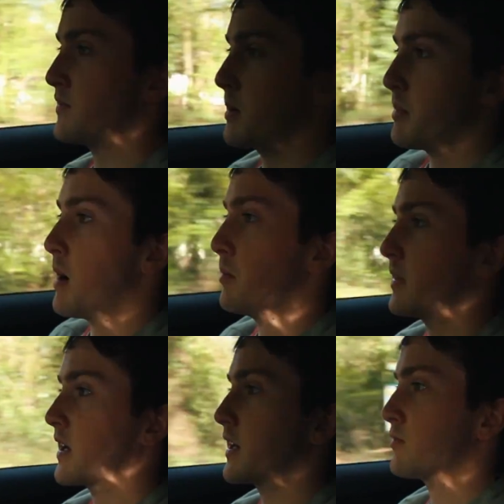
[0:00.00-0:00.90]
the bump,
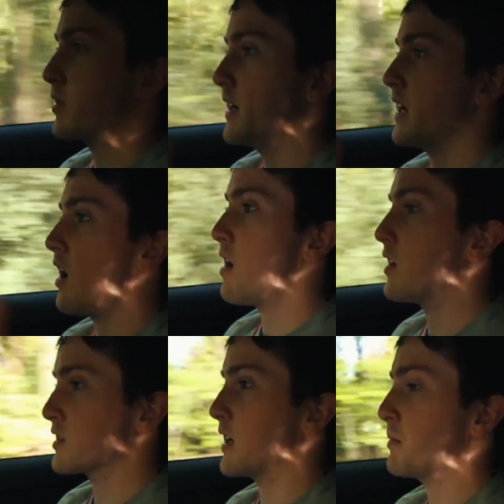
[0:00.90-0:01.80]
the kind of really
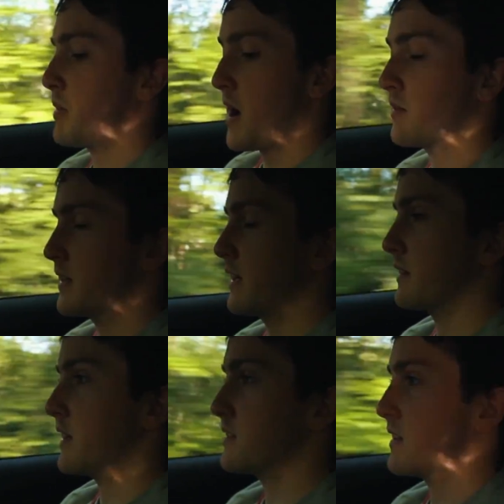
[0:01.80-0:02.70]
harsh, like pounding
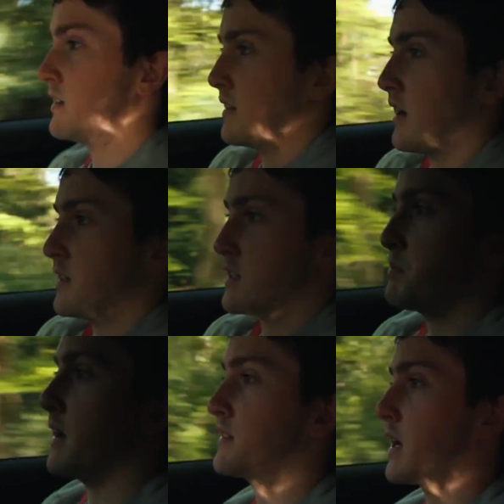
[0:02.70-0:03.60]
things that I'd
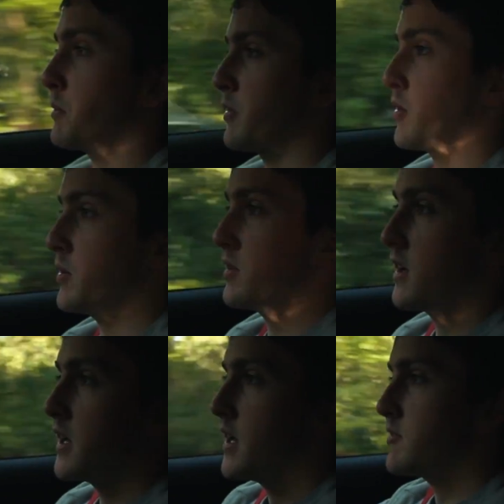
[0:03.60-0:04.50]
expect to come through,
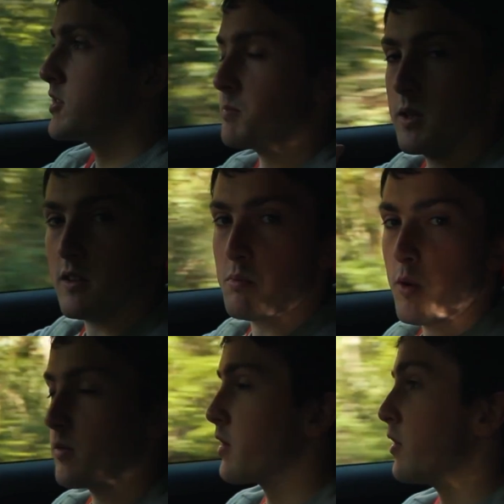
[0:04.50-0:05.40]
just been
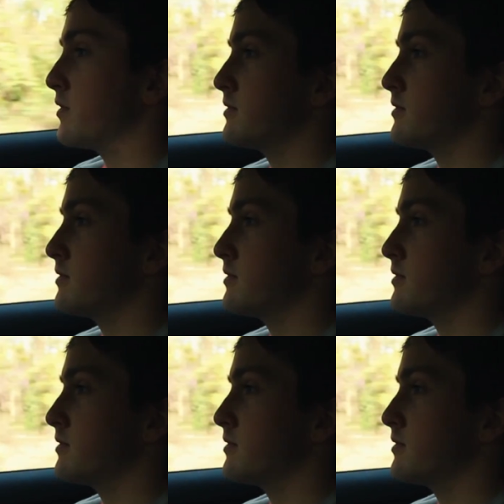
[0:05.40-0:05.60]
smoothed off.